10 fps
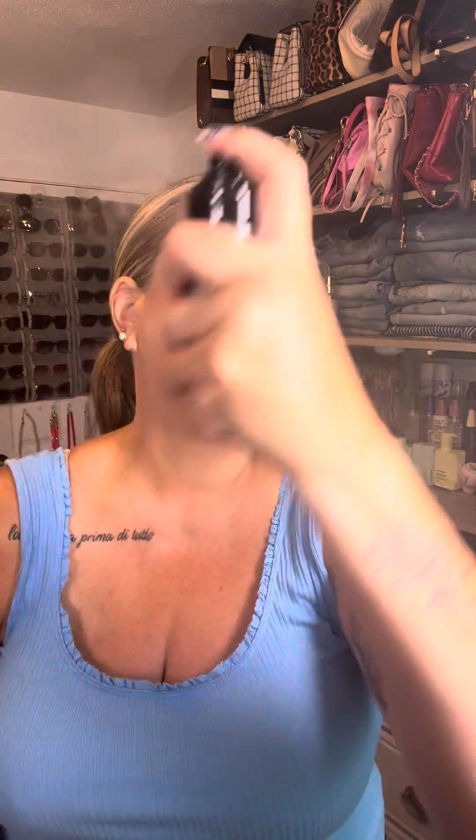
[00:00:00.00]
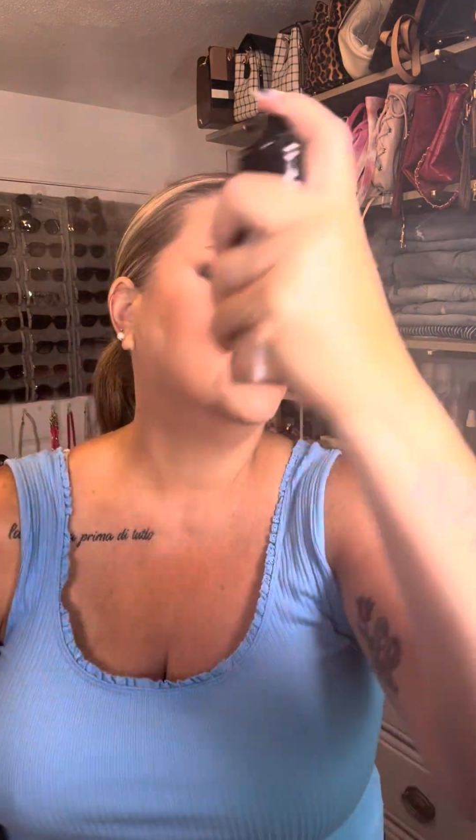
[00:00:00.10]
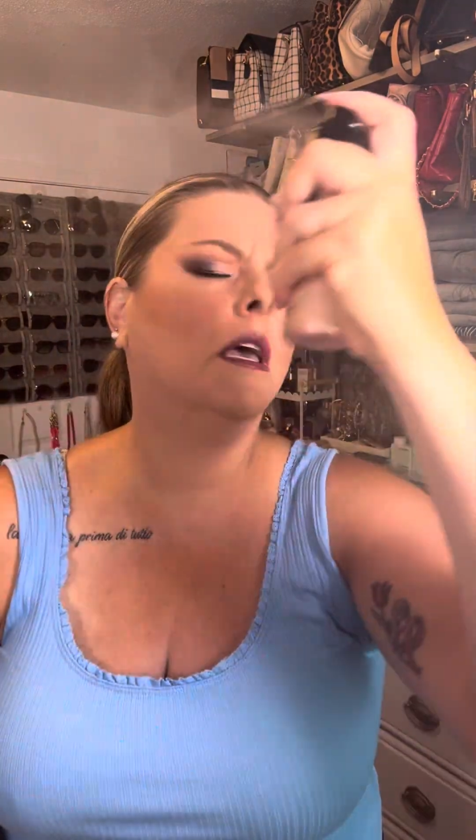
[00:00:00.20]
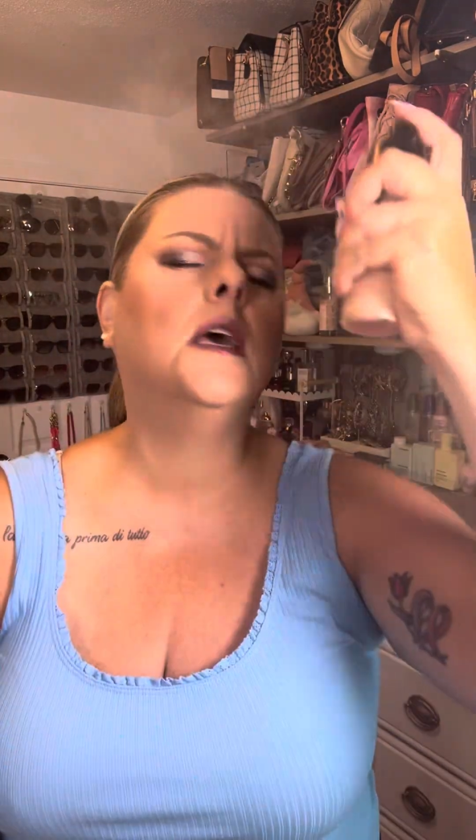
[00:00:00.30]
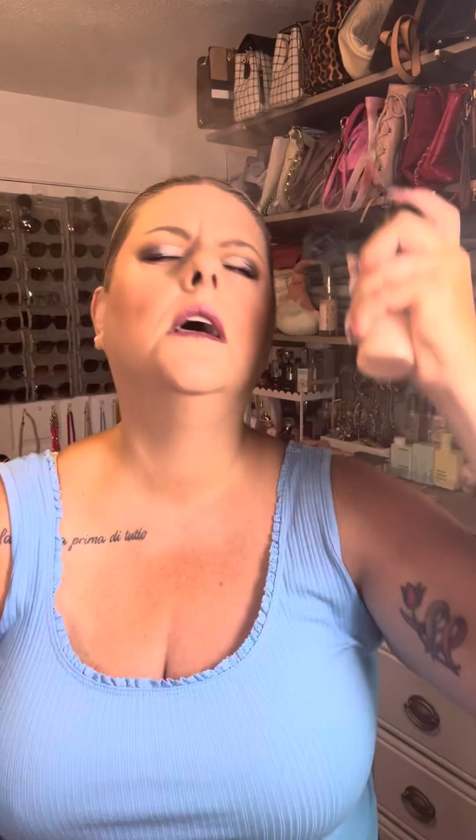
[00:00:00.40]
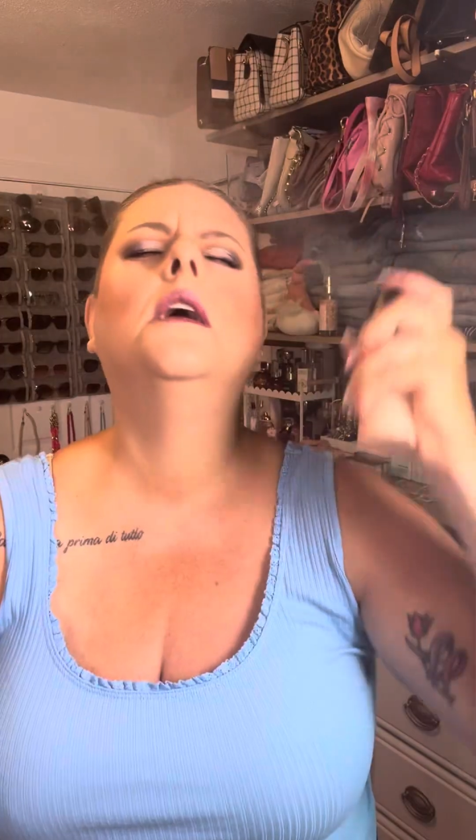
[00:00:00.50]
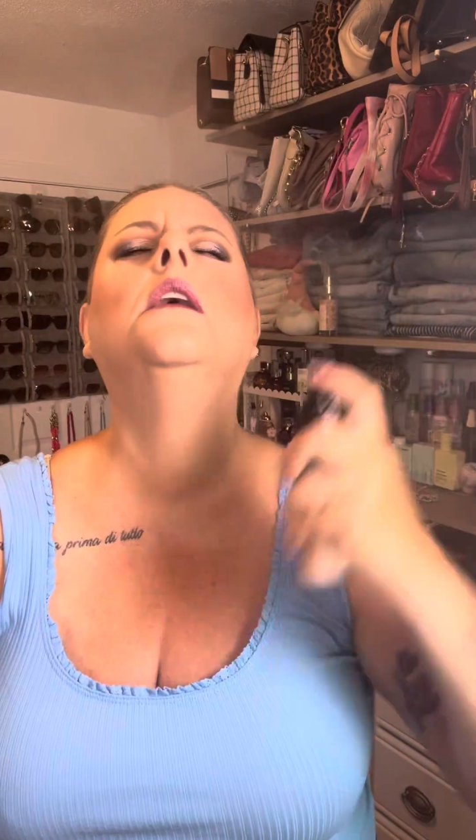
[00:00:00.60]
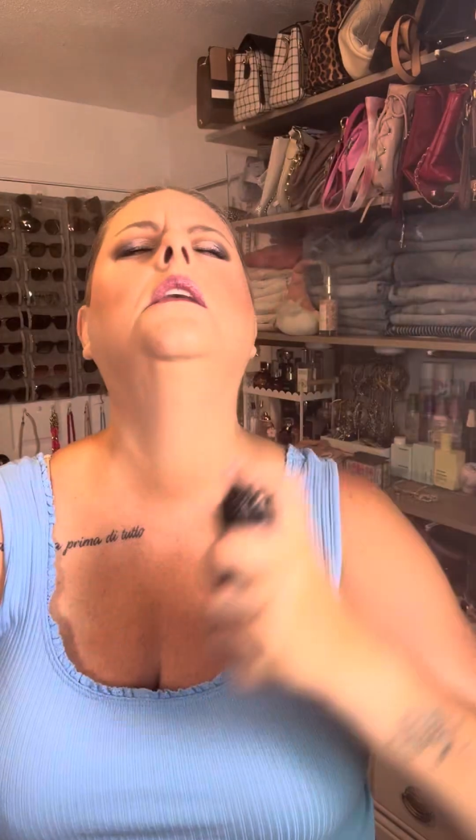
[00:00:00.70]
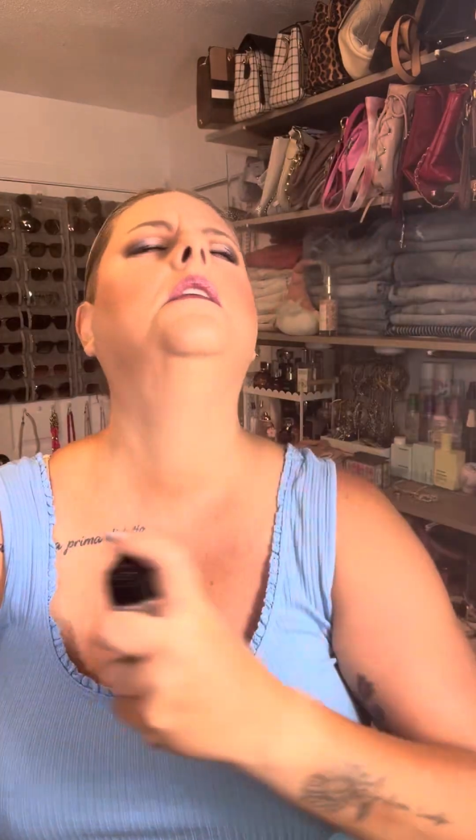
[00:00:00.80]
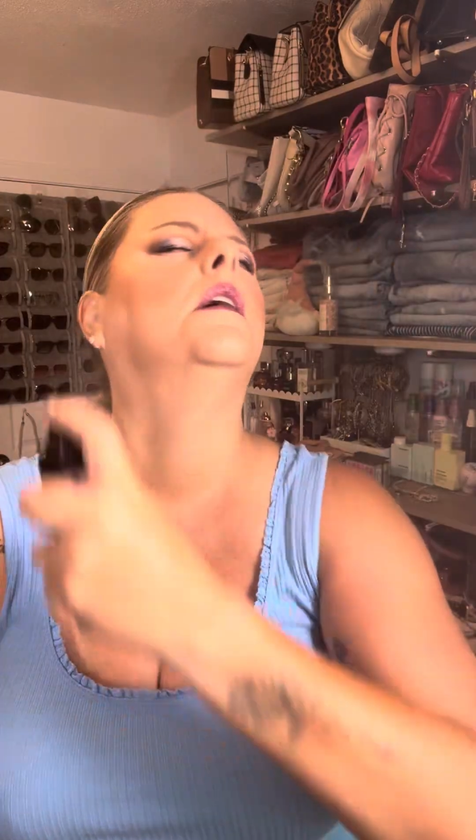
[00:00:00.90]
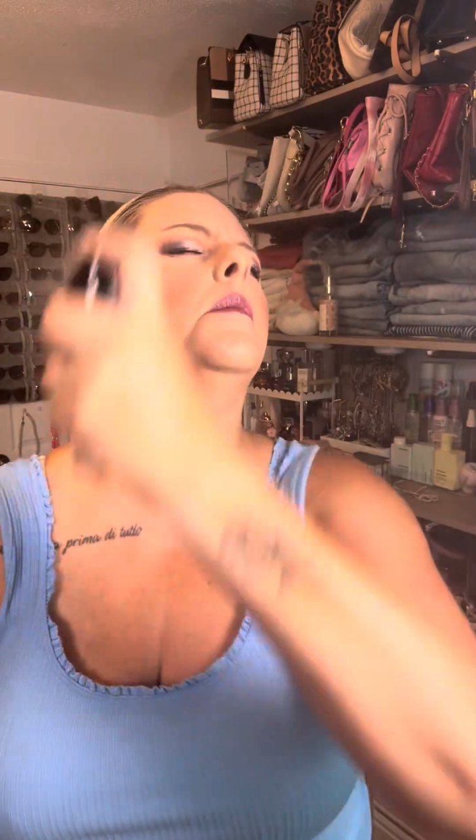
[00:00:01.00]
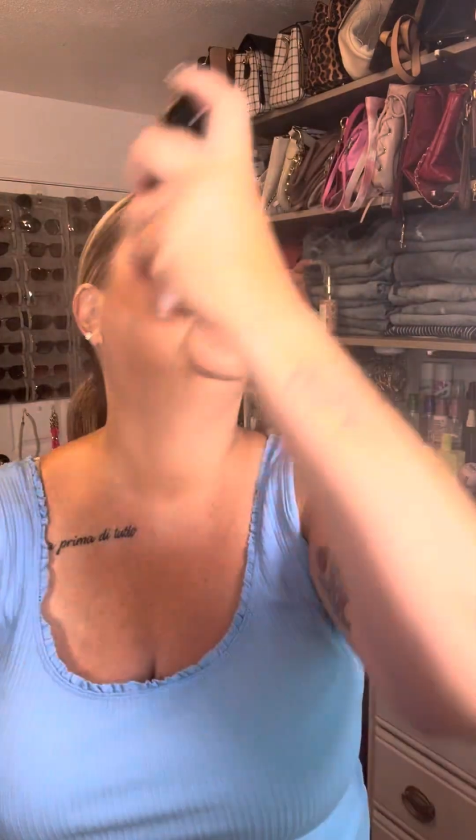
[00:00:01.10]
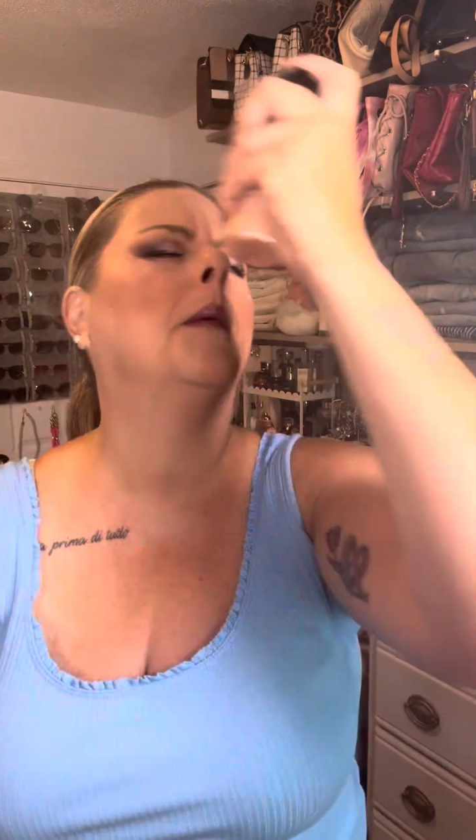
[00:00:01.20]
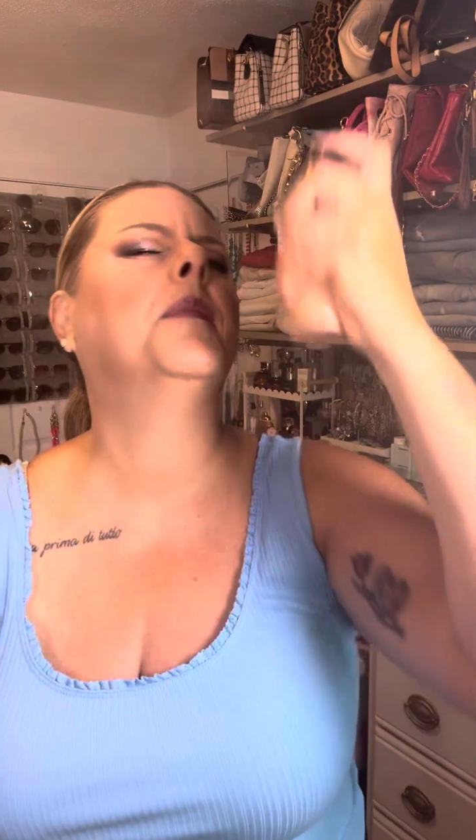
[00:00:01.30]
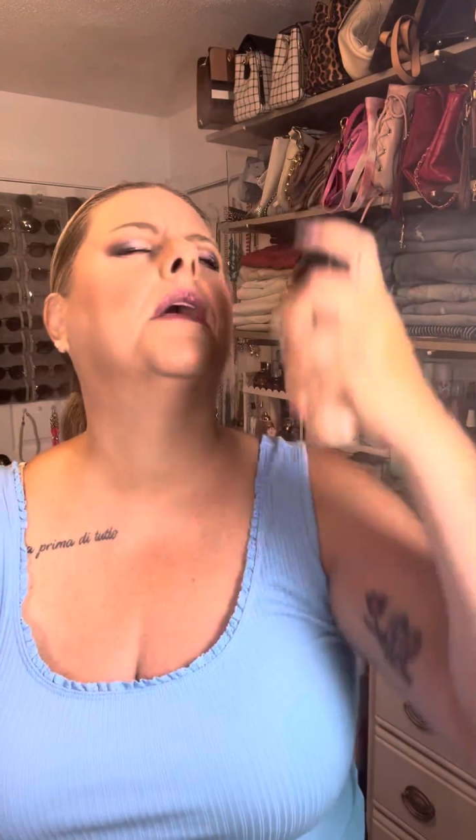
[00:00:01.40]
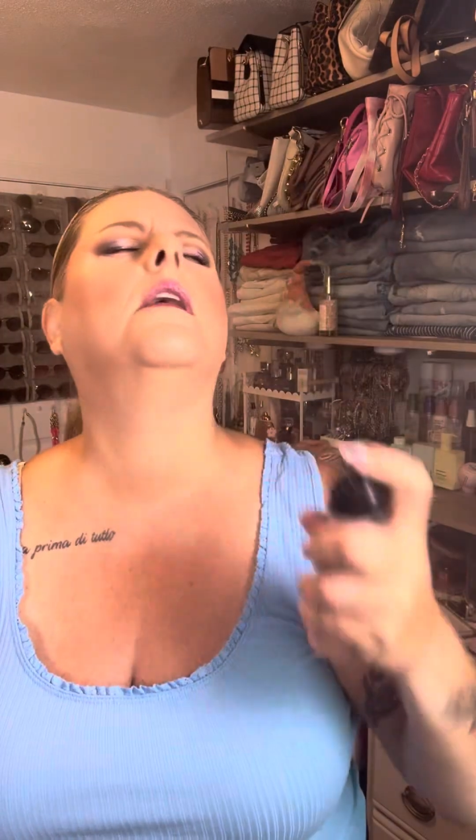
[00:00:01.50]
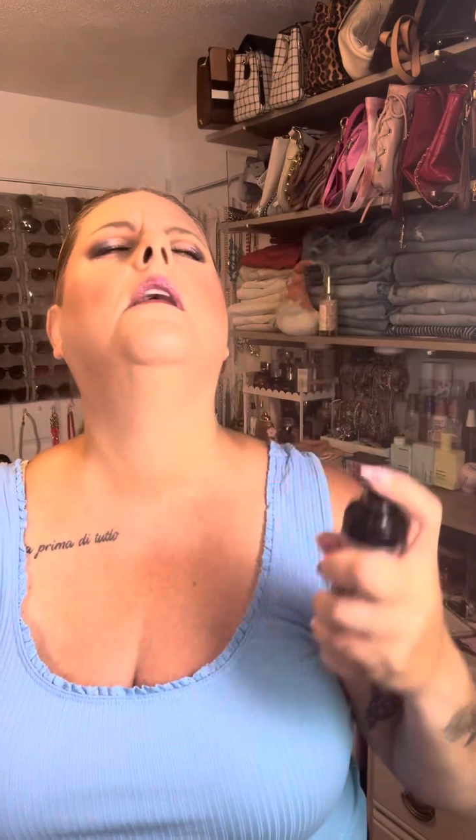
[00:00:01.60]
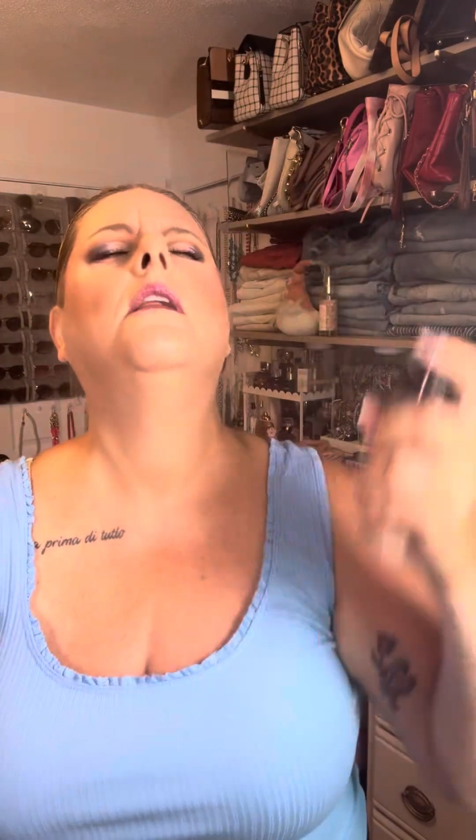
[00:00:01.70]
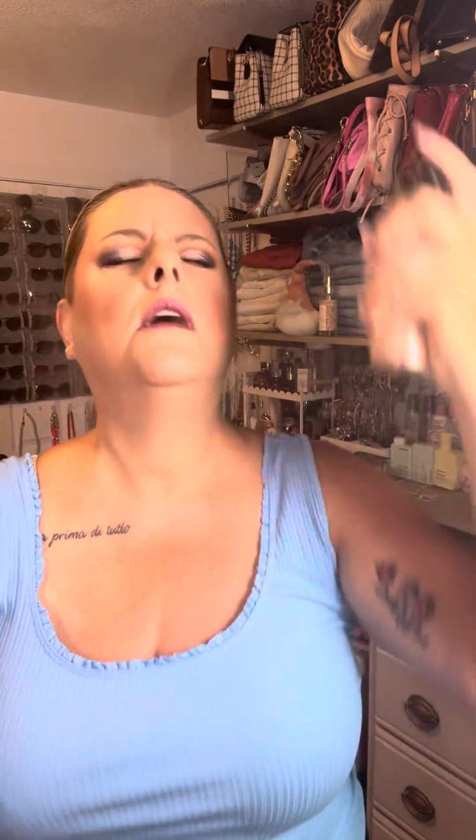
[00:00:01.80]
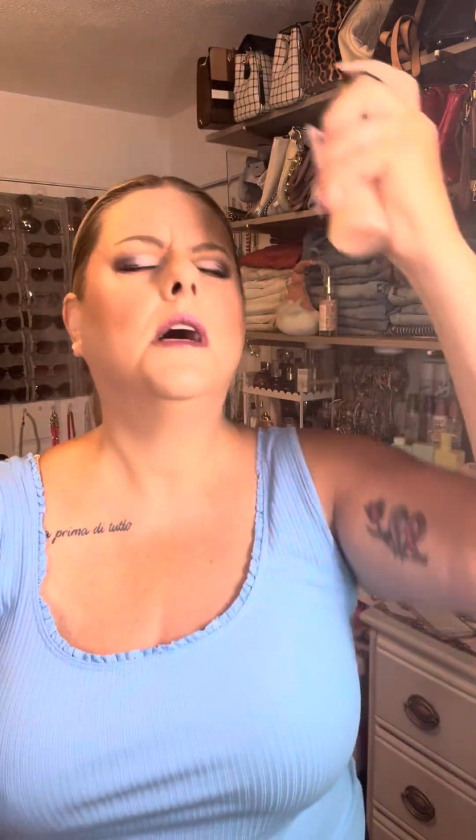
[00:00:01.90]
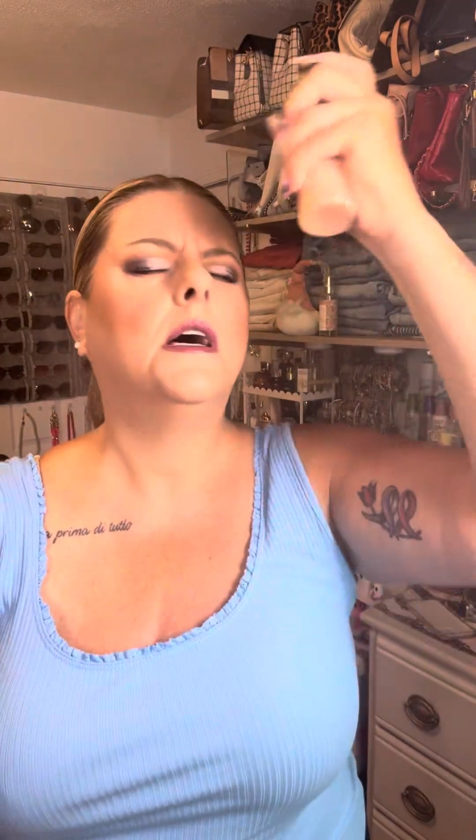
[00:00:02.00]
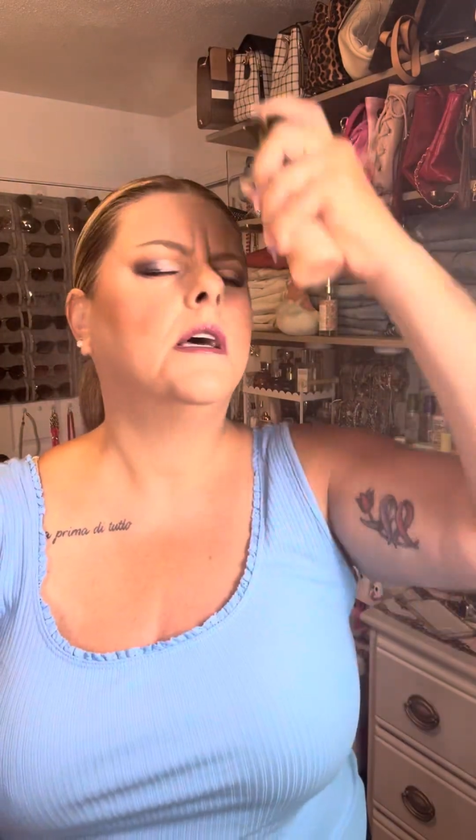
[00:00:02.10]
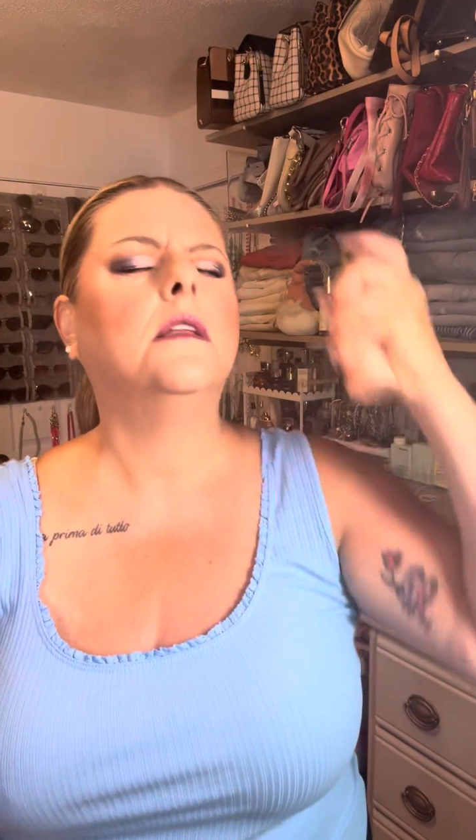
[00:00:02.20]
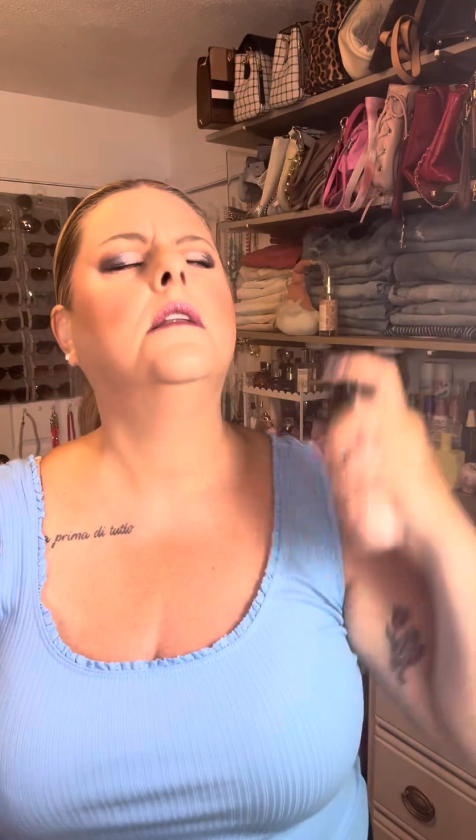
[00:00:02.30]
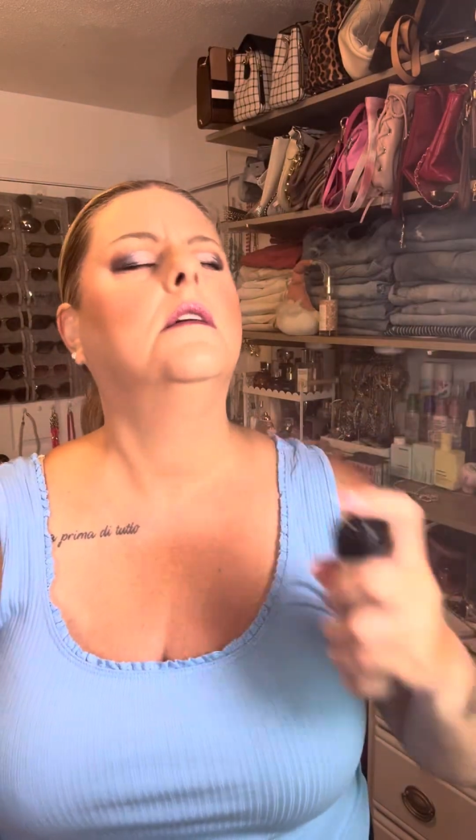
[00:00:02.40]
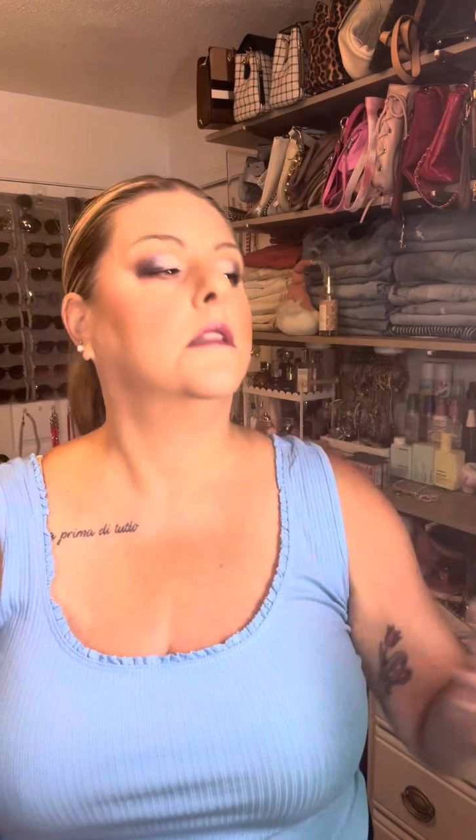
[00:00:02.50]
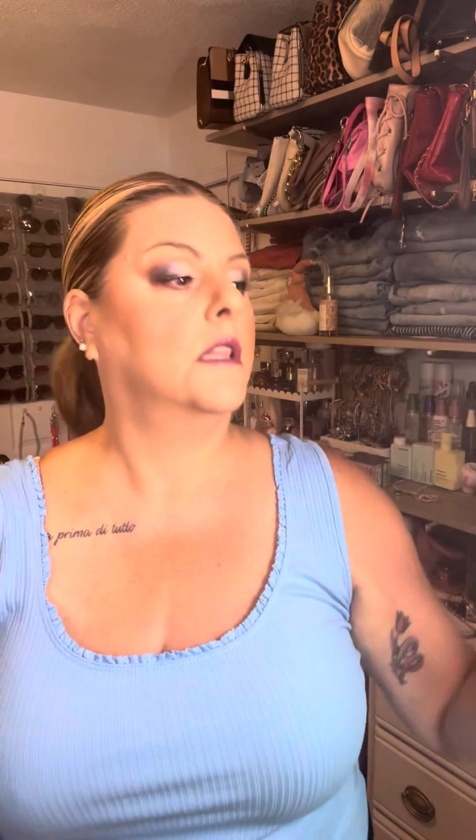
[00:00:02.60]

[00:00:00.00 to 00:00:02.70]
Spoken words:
and I pop that all on,